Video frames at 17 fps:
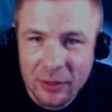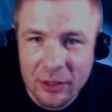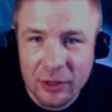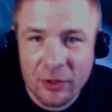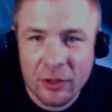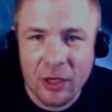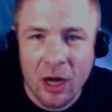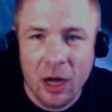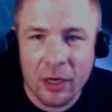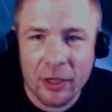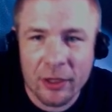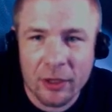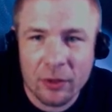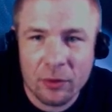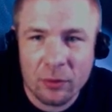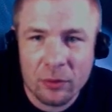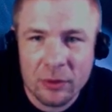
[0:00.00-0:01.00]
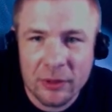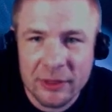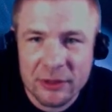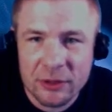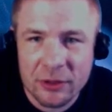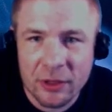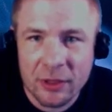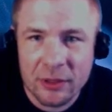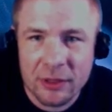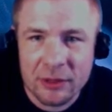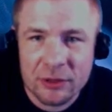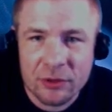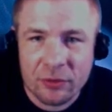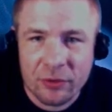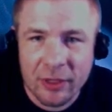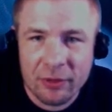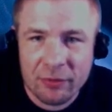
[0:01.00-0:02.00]
The audio is good. The
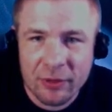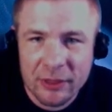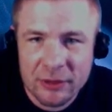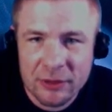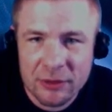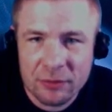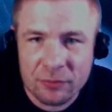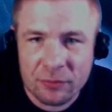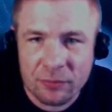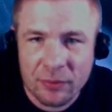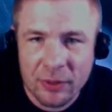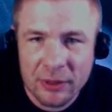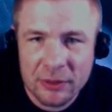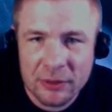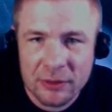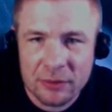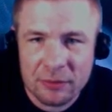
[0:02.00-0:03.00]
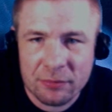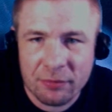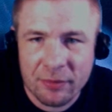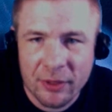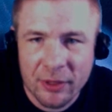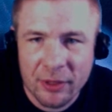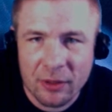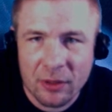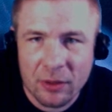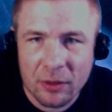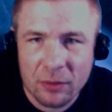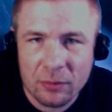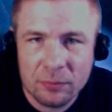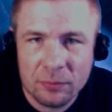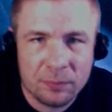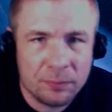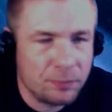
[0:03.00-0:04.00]
screen res is very
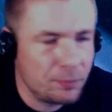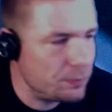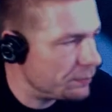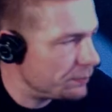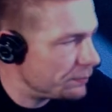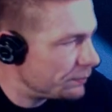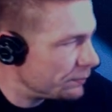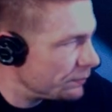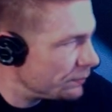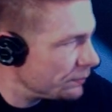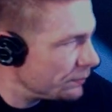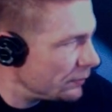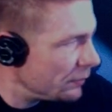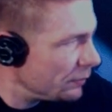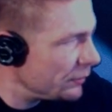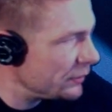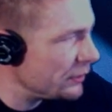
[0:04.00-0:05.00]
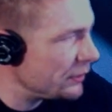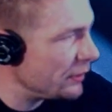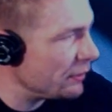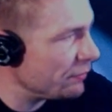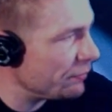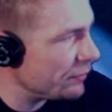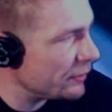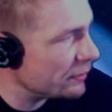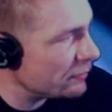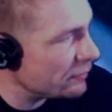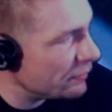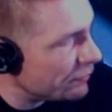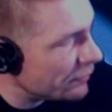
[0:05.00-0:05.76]
low. Let me see if it